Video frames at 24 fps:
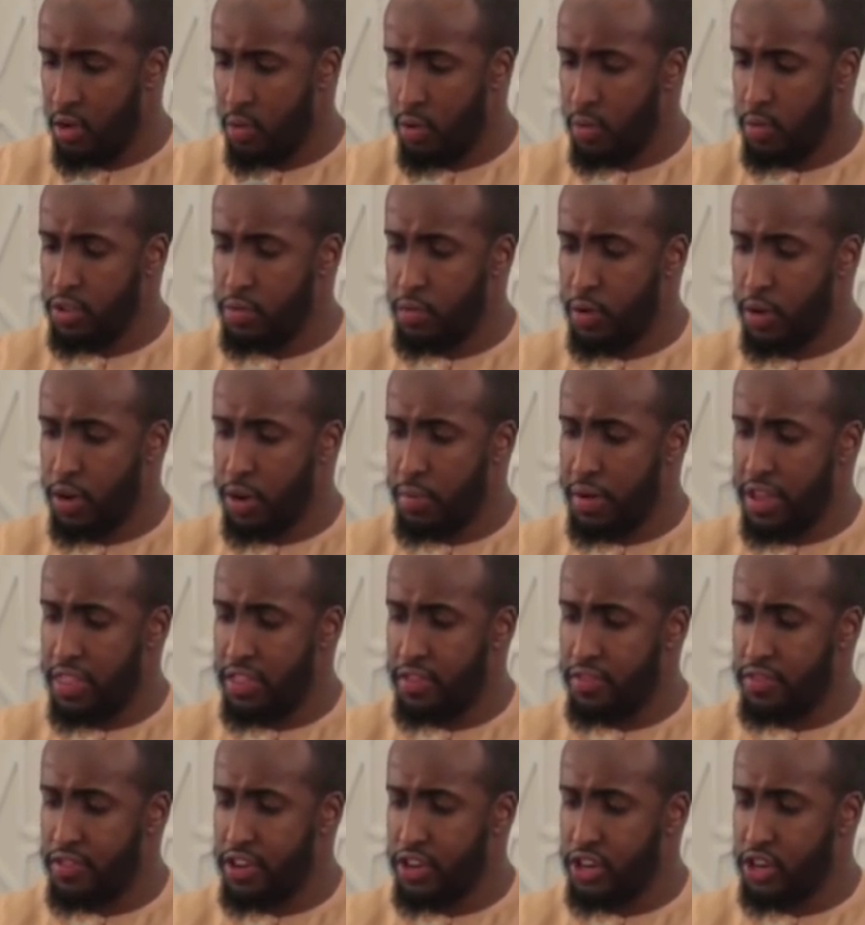When we spoke about
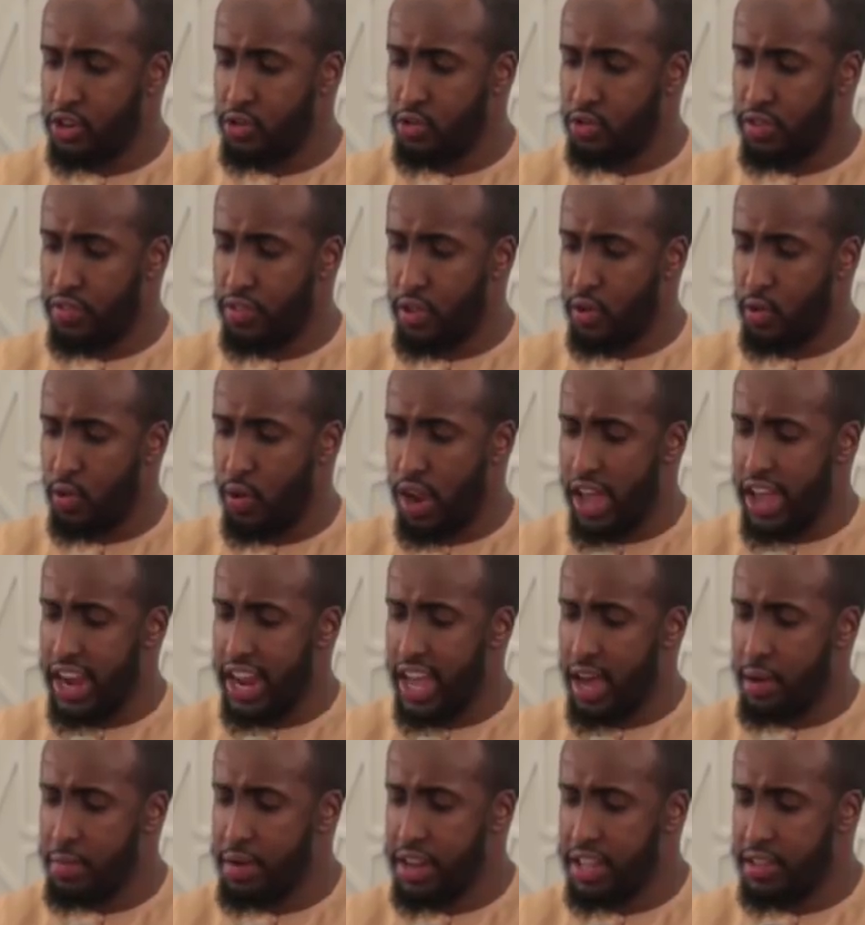the virtues of the Quran,
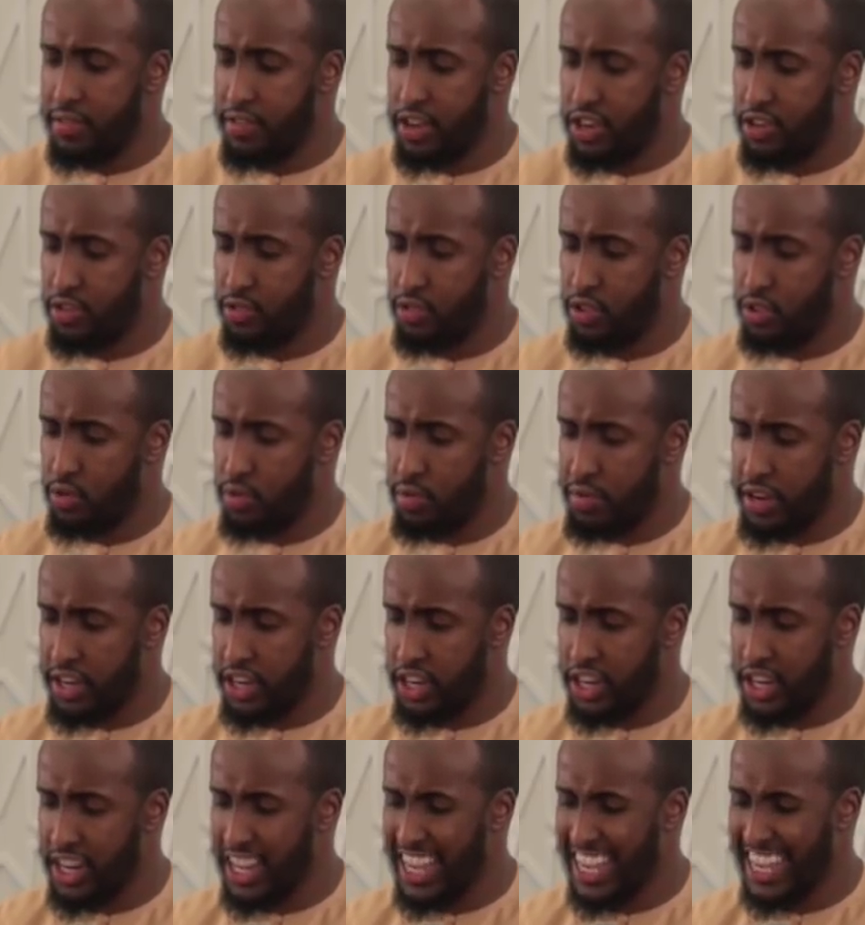how many virtues did we
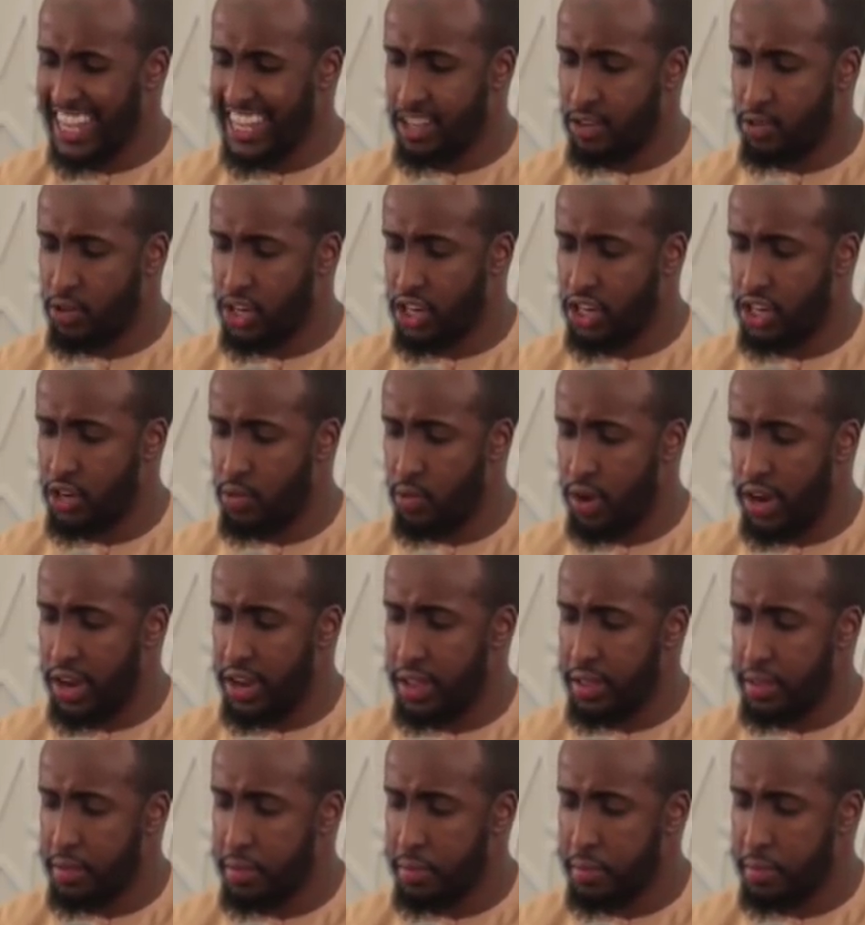mention? Question 1.